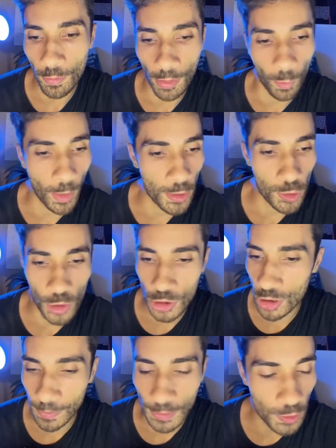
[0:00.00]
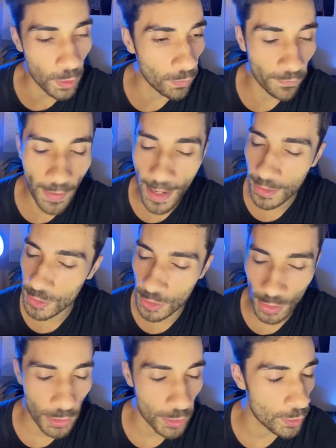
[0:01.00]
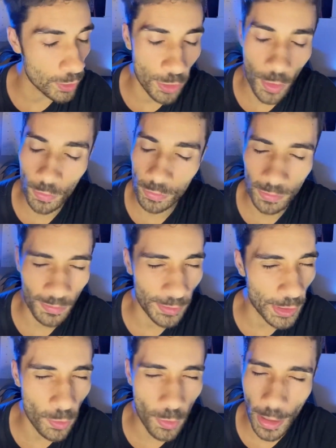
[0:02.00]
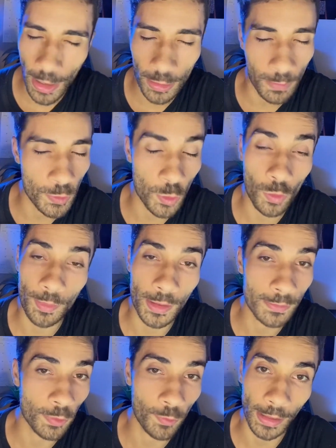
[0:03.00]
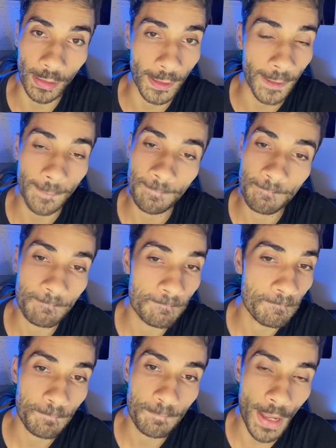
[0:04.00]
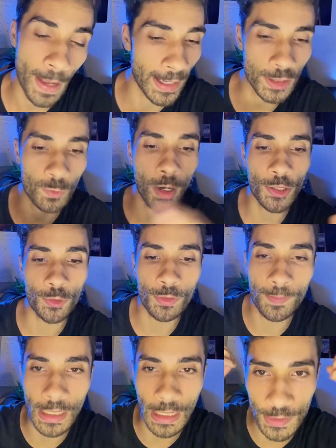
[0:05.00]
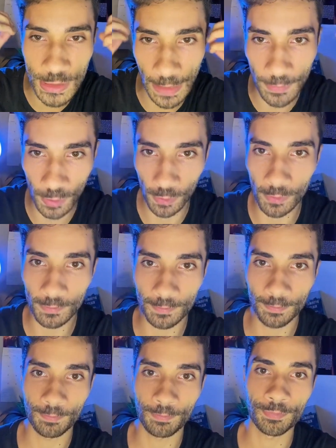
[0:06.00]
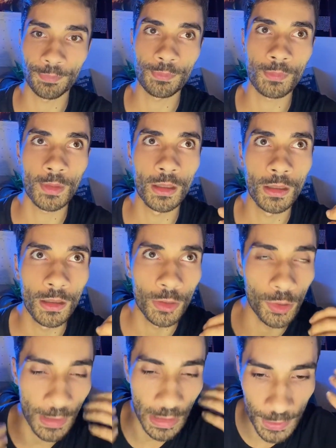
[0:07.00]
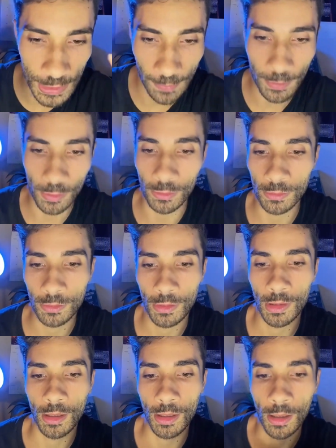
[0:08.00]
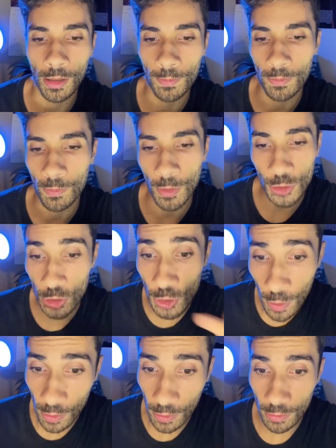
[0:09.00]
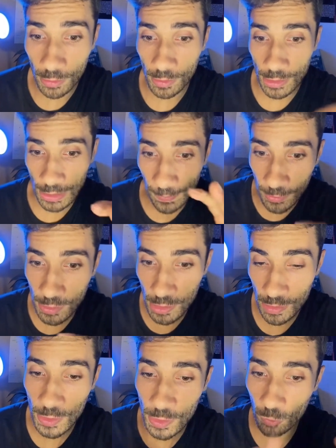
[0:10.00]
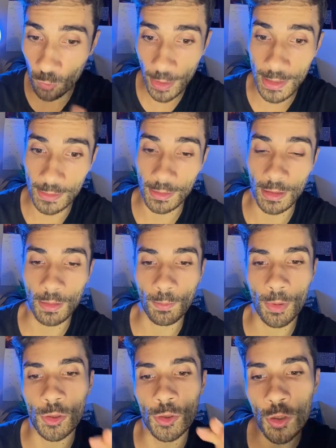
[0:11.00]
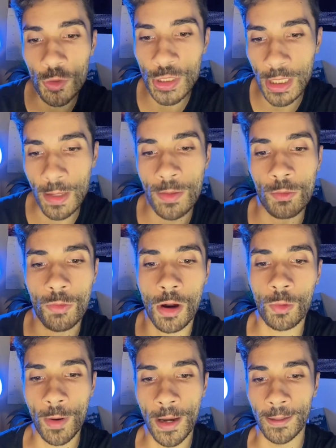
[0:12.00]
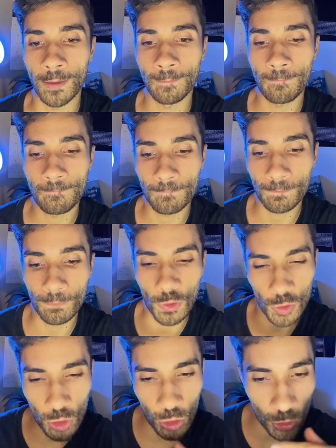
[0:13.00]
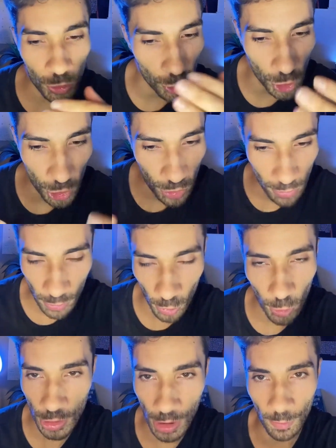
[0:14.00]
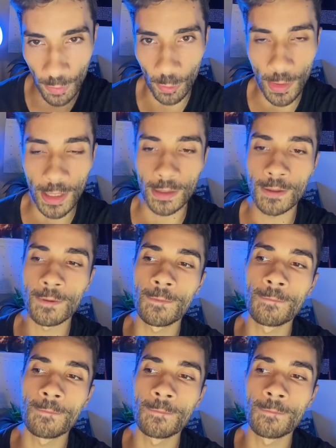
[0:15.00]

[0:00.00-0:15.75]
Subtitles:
But when you're just simply told facts, you don't know how to absorb it correctly. And that's why you become skeptical. Which is good. The skepticism is great, but you're using it in the wrong way. You're using it in the wrong way.